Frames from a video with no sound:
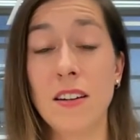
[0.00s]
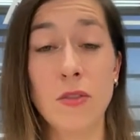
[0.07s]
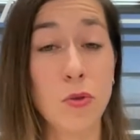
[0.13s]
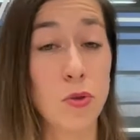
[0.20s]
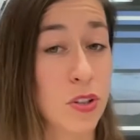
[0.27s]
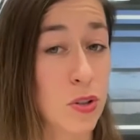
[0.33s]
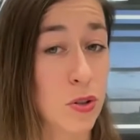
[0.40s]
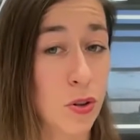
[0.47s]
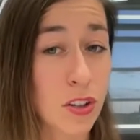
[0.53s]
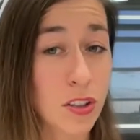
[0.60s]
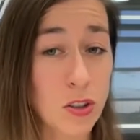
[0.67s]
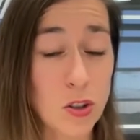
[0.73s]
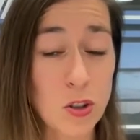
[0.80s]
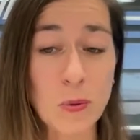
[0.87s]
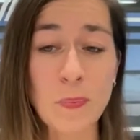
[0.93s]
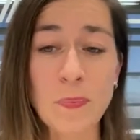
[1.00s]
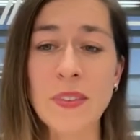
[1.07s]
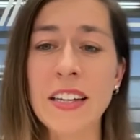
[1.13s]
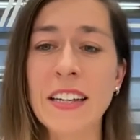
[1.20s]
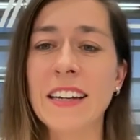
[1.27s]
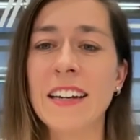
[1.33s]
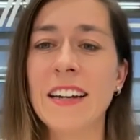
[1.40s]
research,
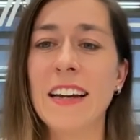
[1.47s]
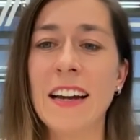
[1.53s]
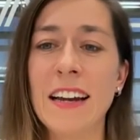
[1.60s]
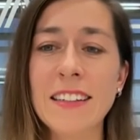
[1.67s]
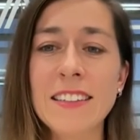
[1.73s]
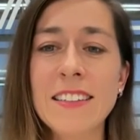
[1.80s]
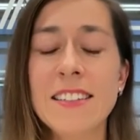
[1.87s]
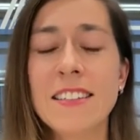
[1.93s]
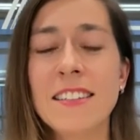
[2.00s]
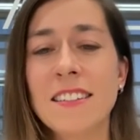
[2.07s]
and